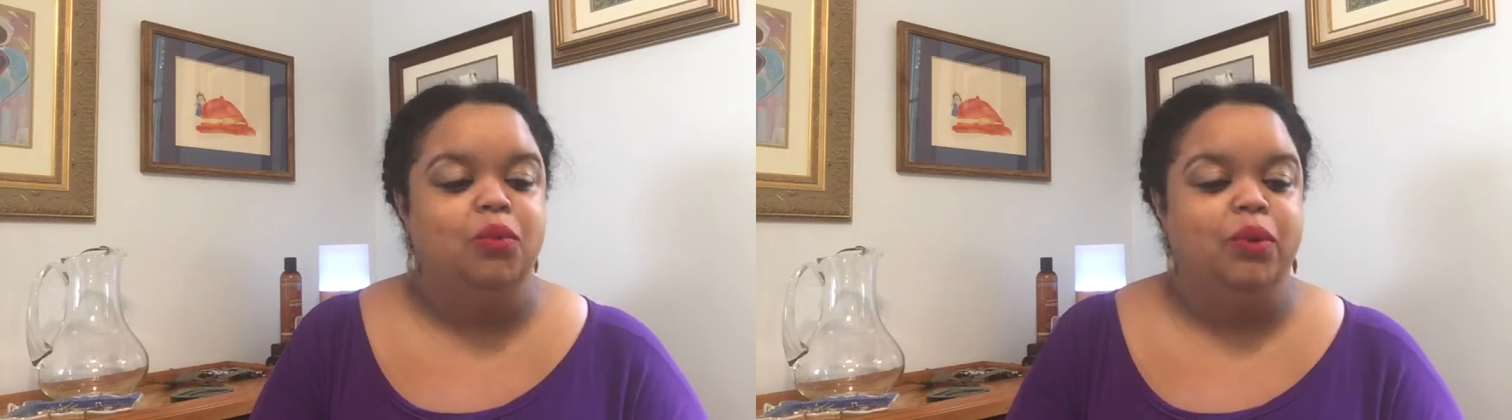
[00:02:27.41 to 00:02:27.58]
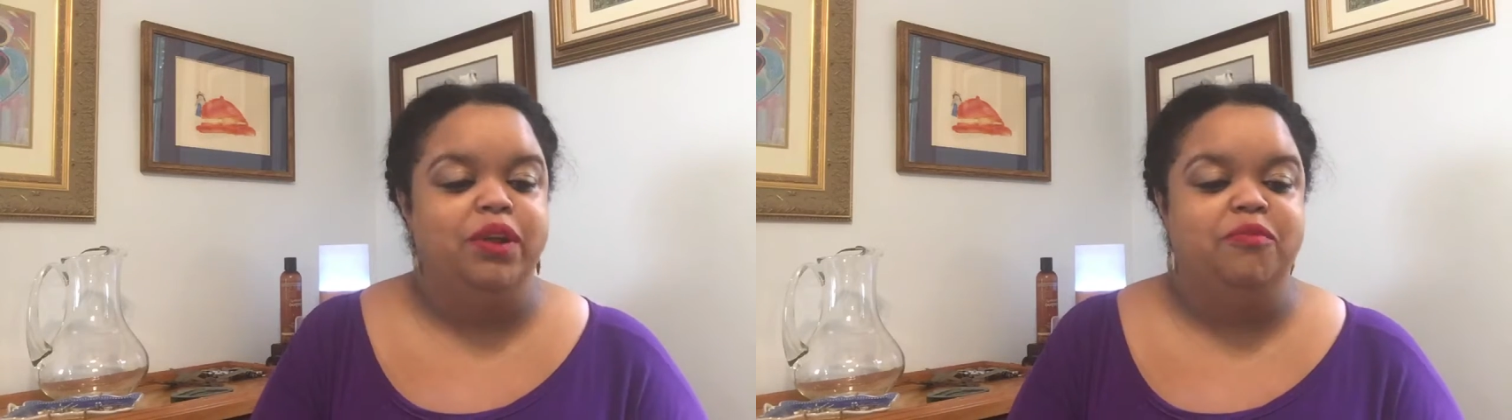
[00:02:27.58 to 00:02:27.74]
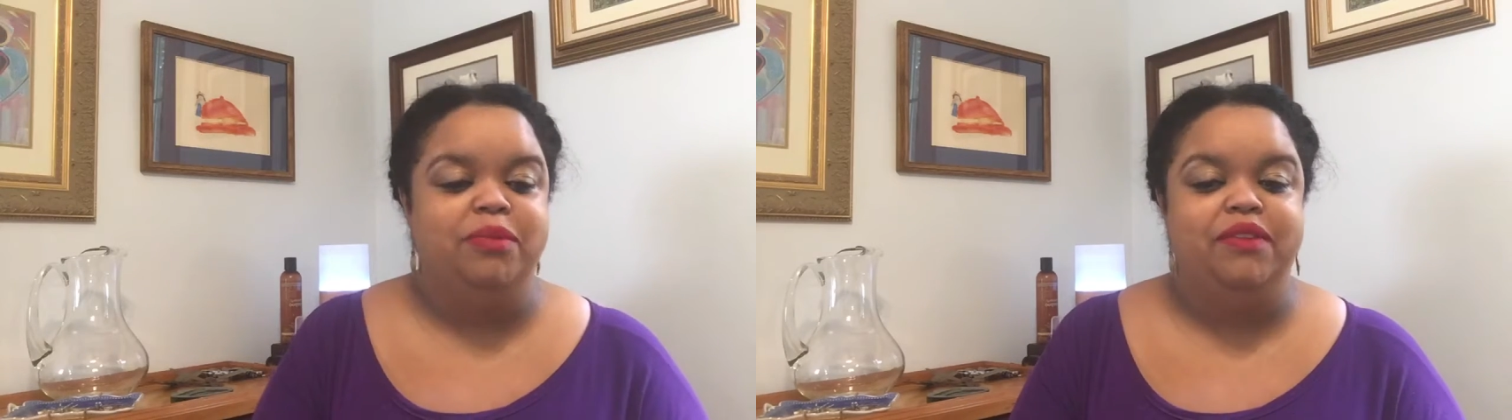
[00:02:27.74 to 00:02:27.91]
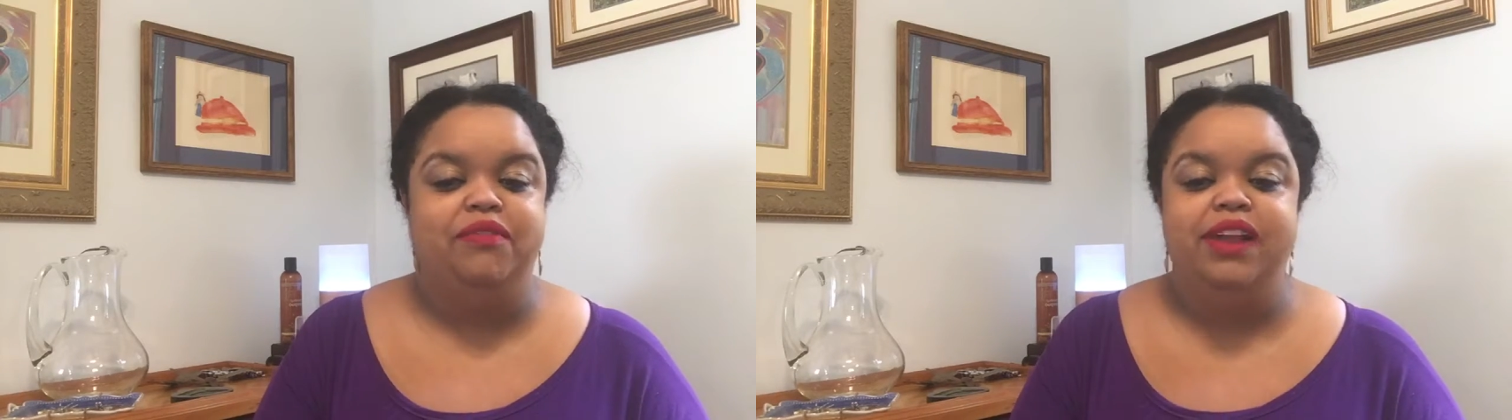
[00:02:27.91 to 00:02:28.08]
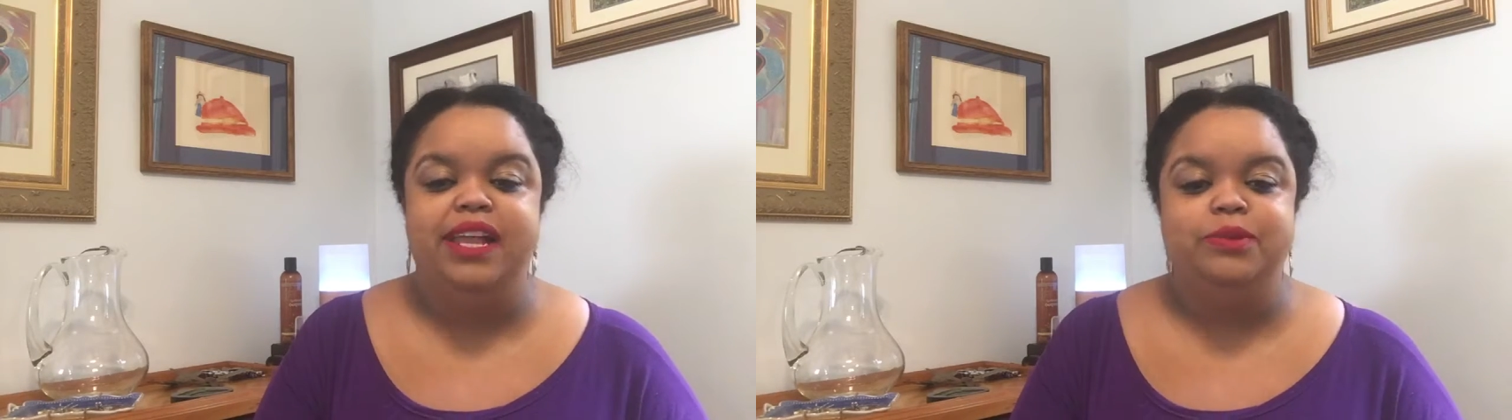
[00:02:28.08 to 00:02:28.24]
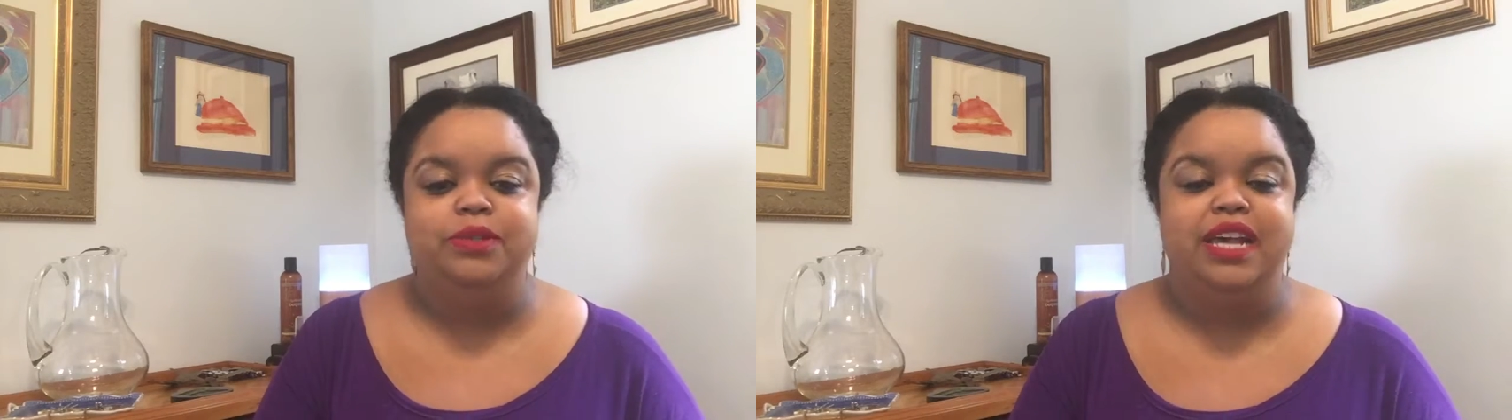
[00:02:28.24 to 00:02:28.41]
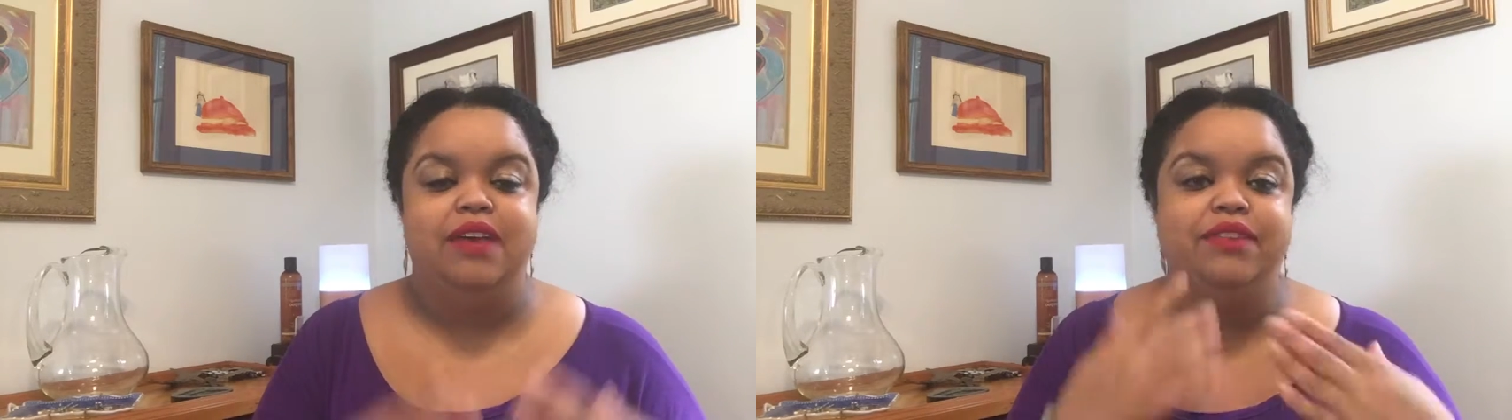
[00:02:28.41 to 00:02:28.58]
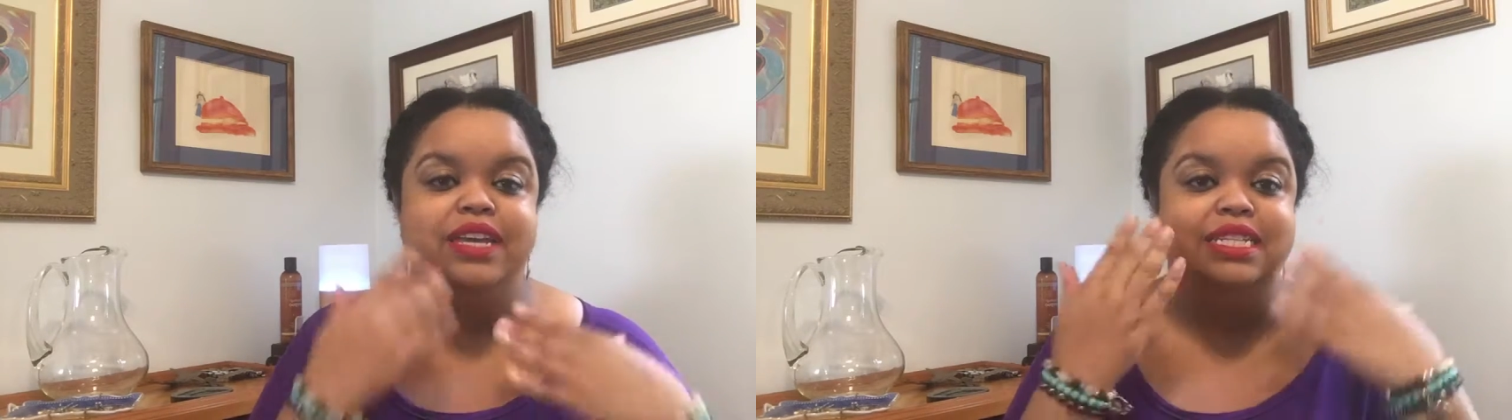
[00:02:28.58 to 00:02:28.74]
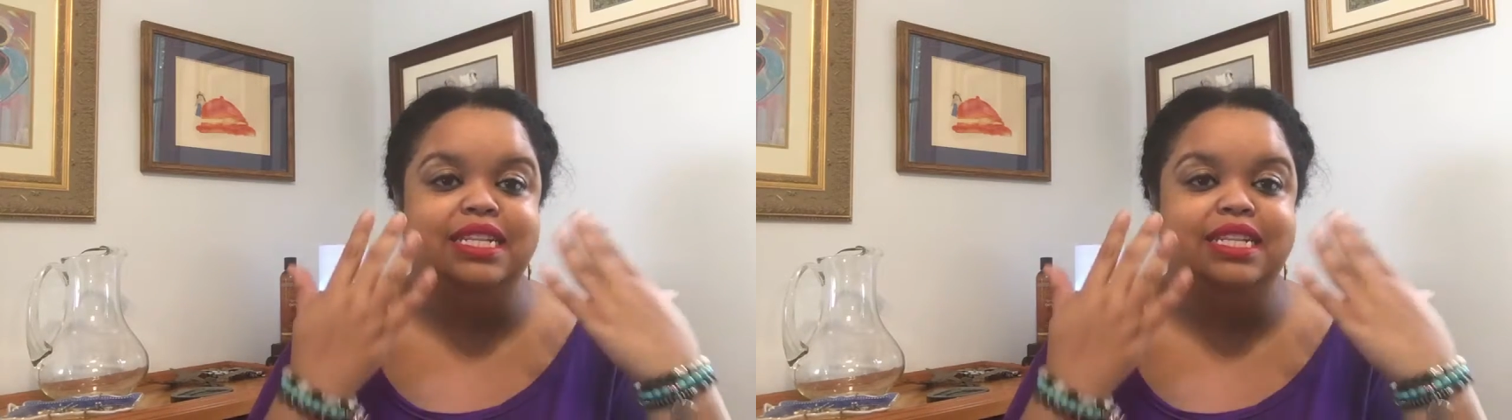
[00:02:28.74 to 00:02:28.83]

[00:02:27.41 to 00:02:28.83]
one of my friends was having a